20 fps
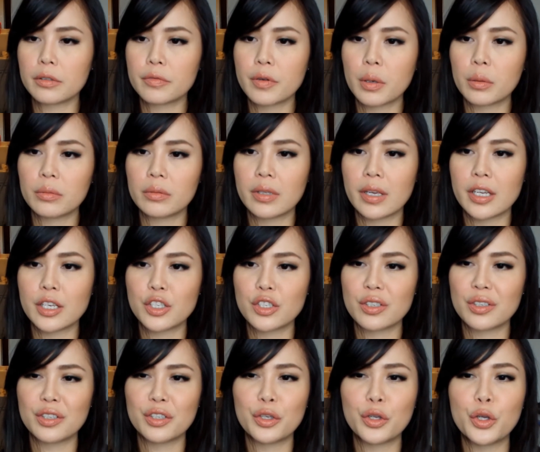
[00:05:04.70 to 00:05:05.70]

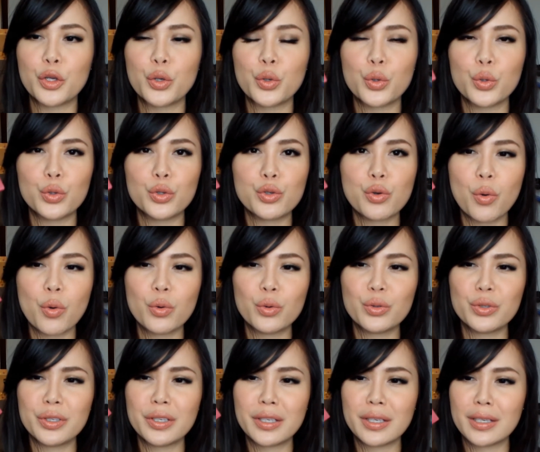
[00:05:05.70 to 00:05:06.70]
foundation, you
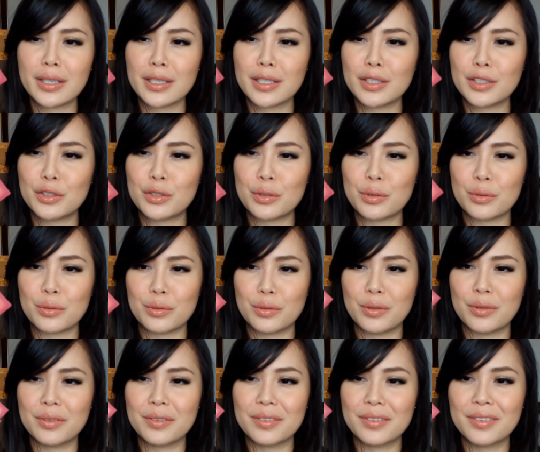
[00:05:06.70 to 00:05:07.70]
don't need to
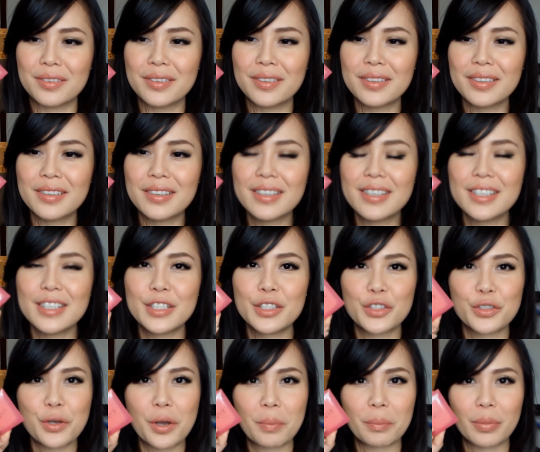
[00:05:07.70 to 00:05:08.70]

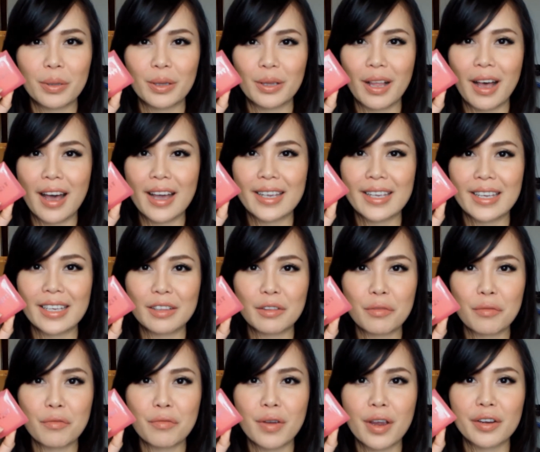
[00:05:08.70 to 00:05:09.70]
to apply it
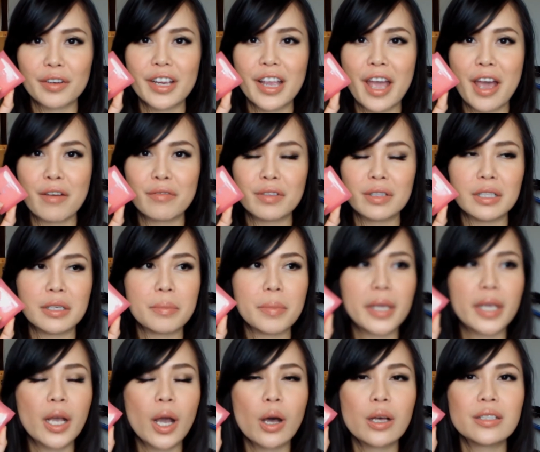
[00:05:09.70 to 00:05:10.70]
very heavily
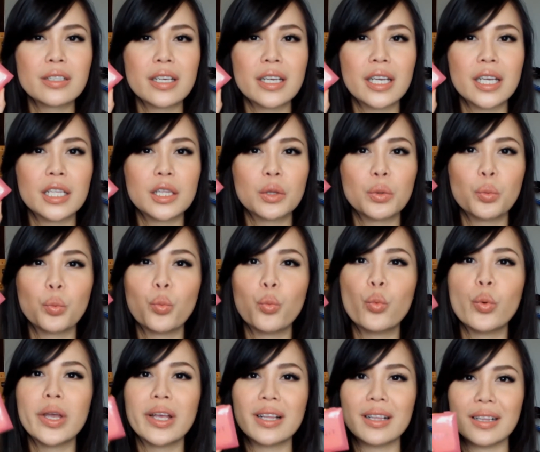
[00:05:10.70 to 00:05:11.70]
because it
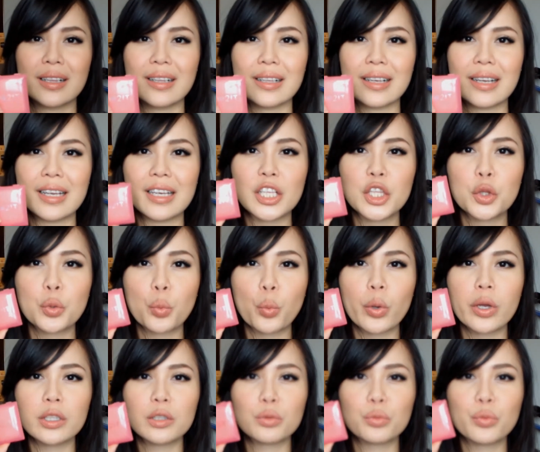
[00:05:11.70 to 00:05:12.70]
will
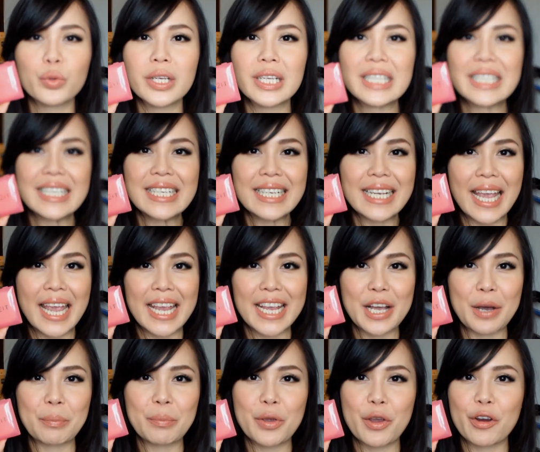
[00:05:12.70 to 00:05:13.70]
really cake
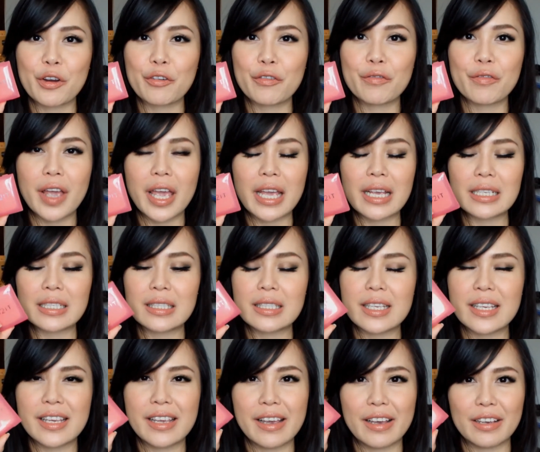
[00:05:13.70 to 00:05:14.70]
up your face.
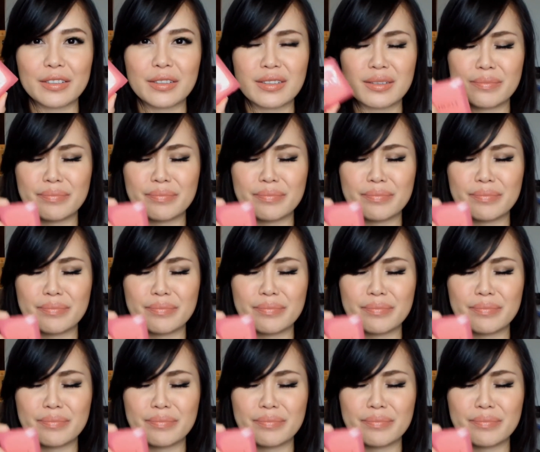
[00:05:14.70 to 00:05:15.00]
Yes,